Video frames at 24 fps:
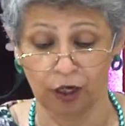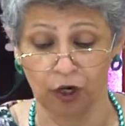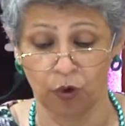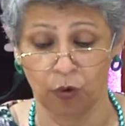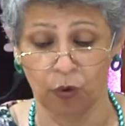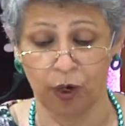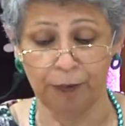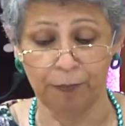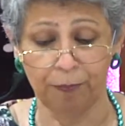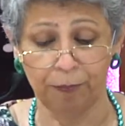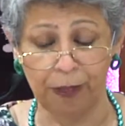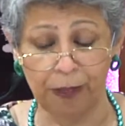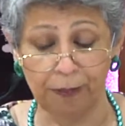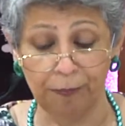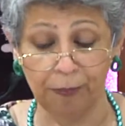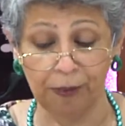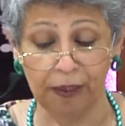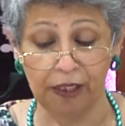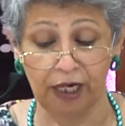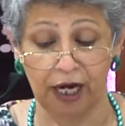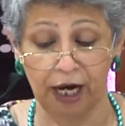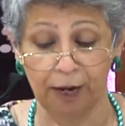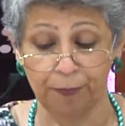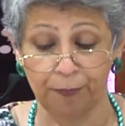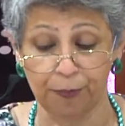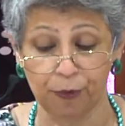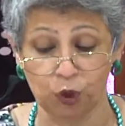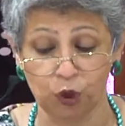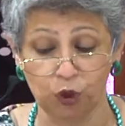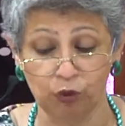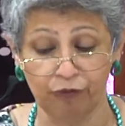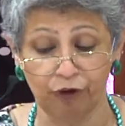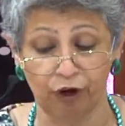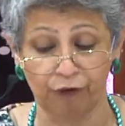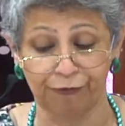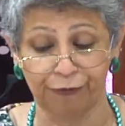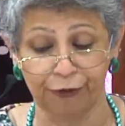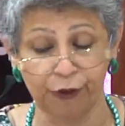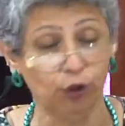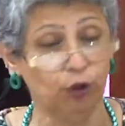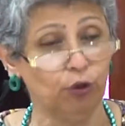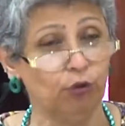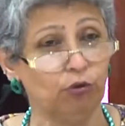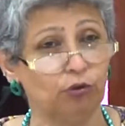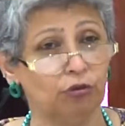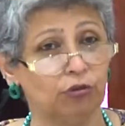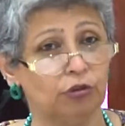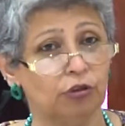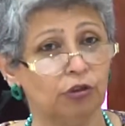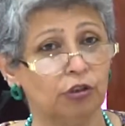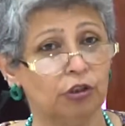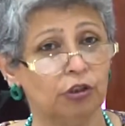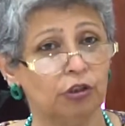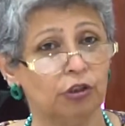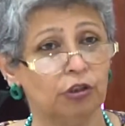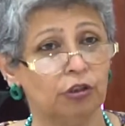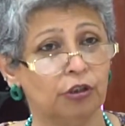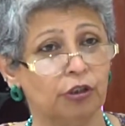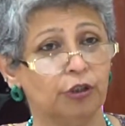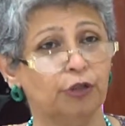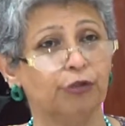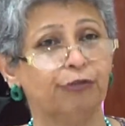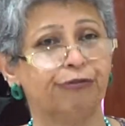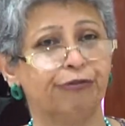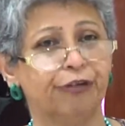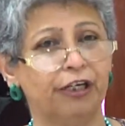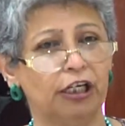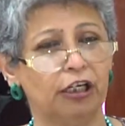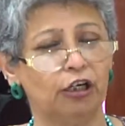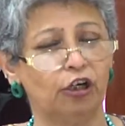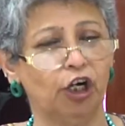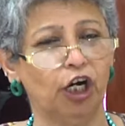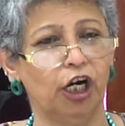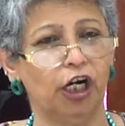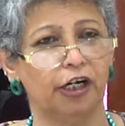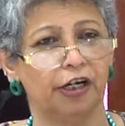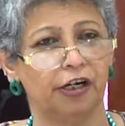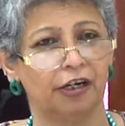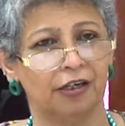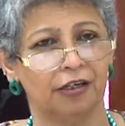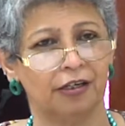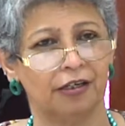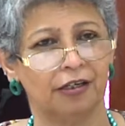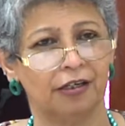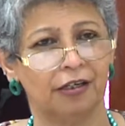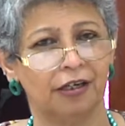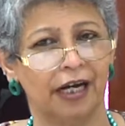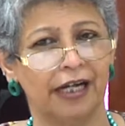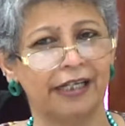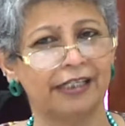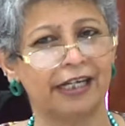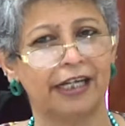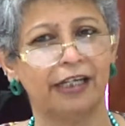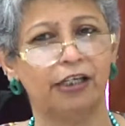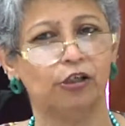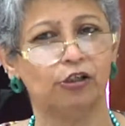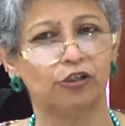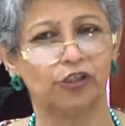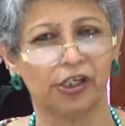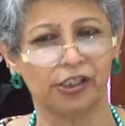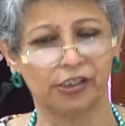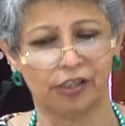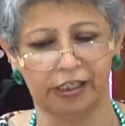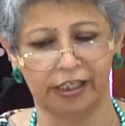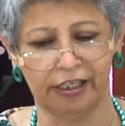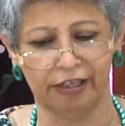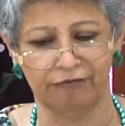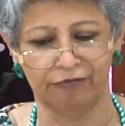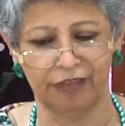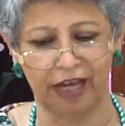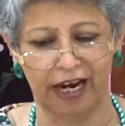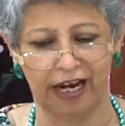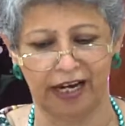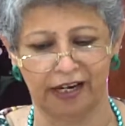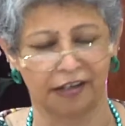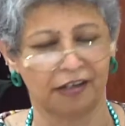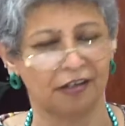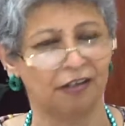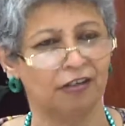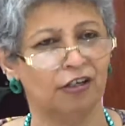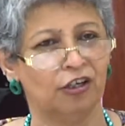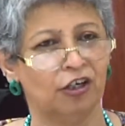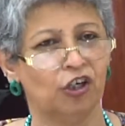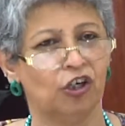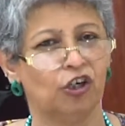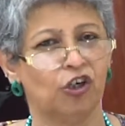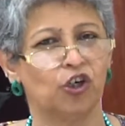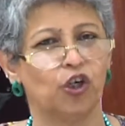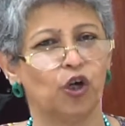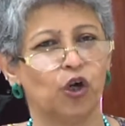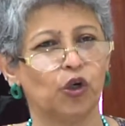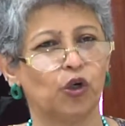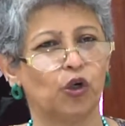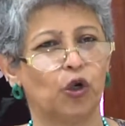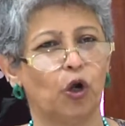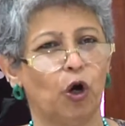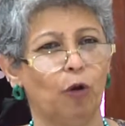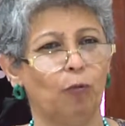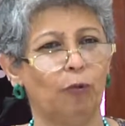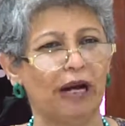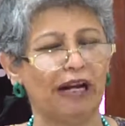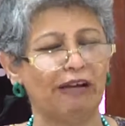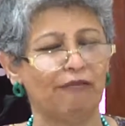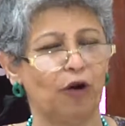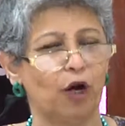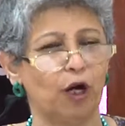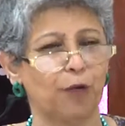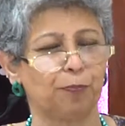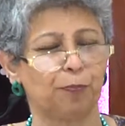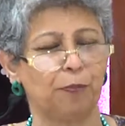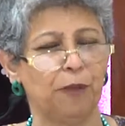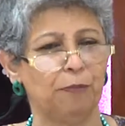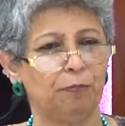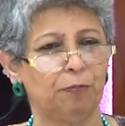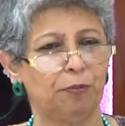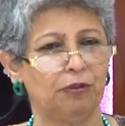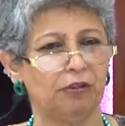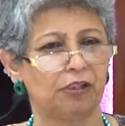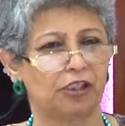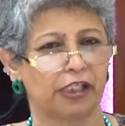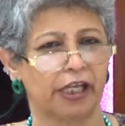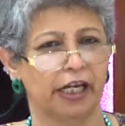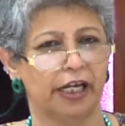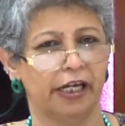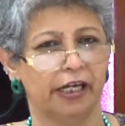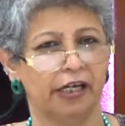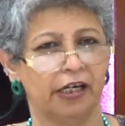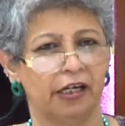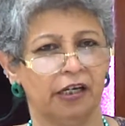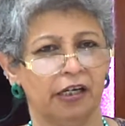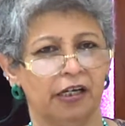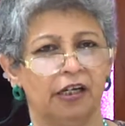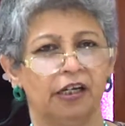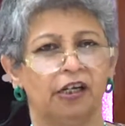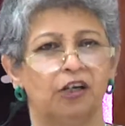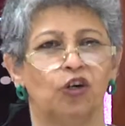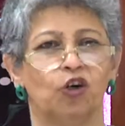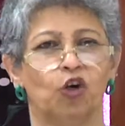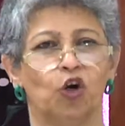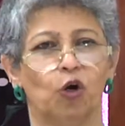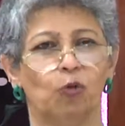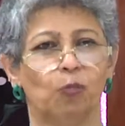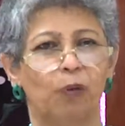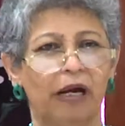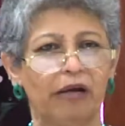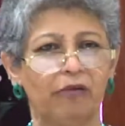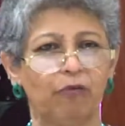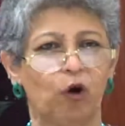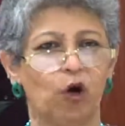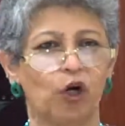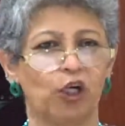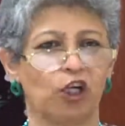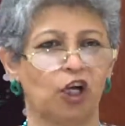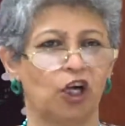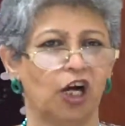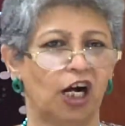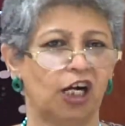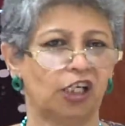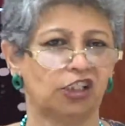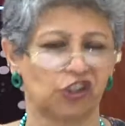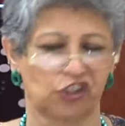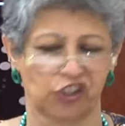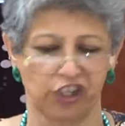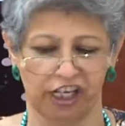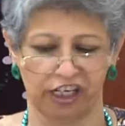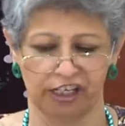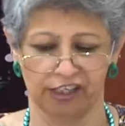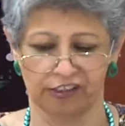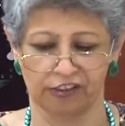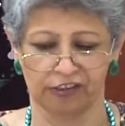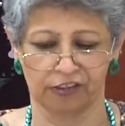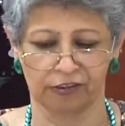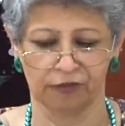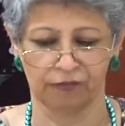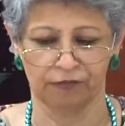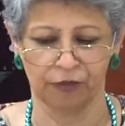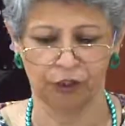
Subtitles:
When people approve of you, you feel good. I tell you, just leave that. Don't go by what people say, go by what God says.